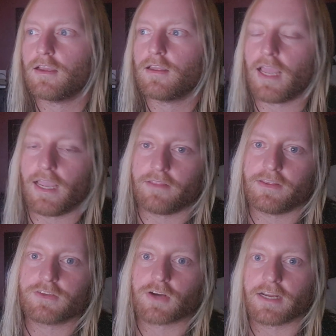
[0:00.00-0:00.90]
and
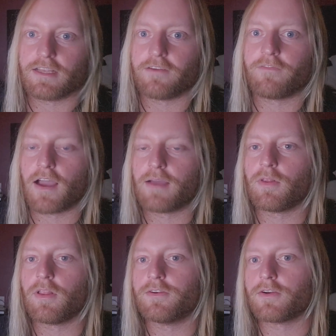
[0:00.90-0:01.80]
these are
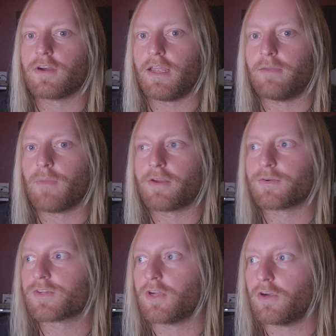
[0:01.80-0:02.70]
identifiable under a
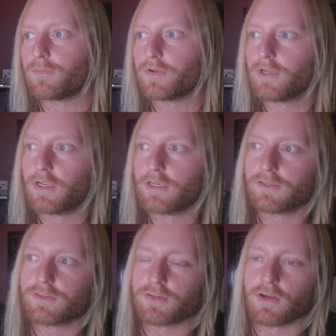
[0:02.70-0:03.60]
microscope.
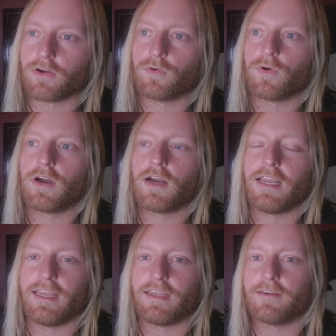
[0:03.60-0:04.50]
So
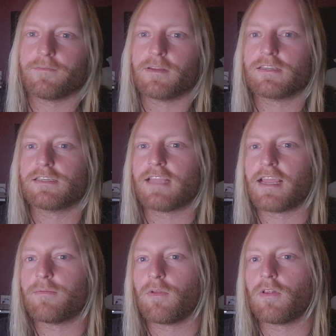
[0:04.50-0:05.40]
in
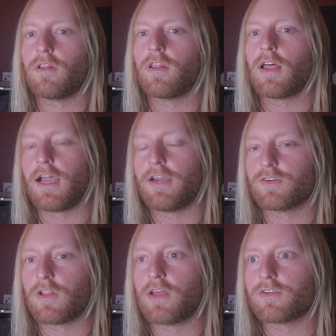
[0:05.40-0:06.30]
stable
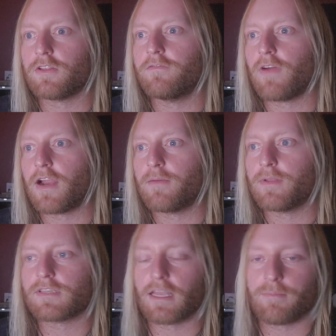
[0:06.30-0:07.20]
hydrological
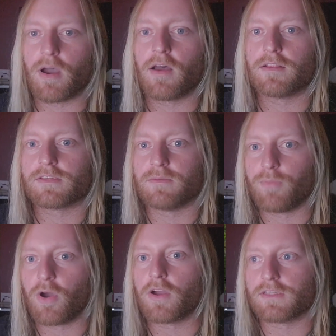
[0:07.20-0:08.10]
environments like ponds and
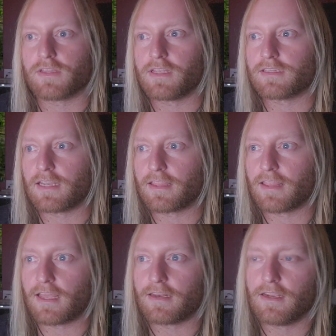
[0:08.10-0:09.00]
bogs and things like
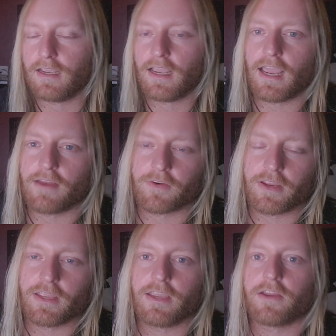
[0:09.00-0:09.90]
that, every
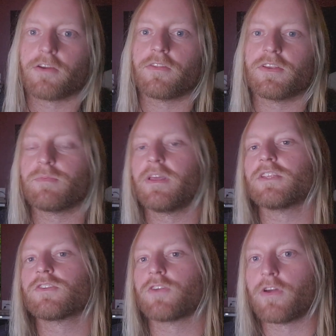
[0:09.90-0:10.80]
year these
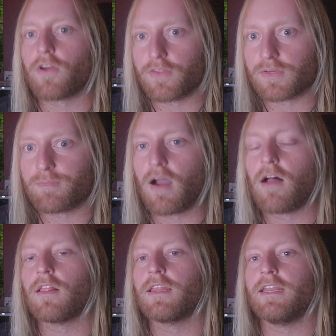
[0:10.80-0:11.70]
plants throw out all this
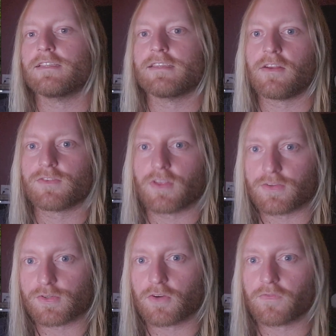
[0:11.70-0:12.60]
pollen, it settles on the
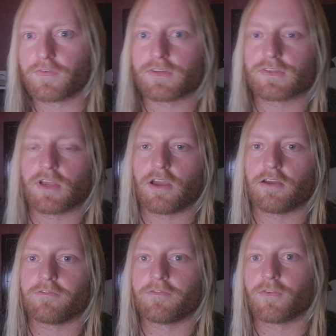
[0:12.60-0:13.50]
surface
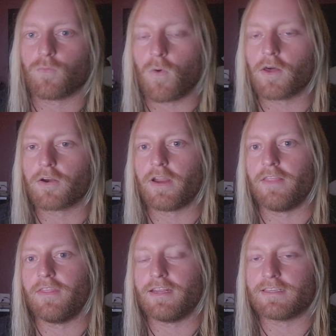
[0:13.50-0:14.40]
of the water,
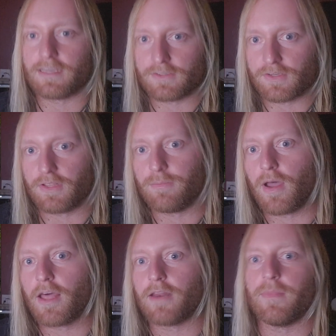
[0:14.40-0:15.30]
and then it sinks to the
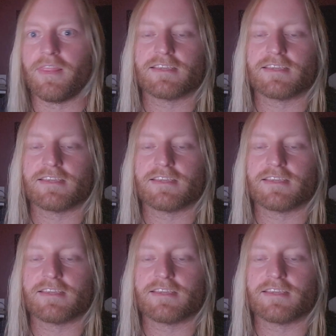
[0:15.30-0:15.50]
bottom. And this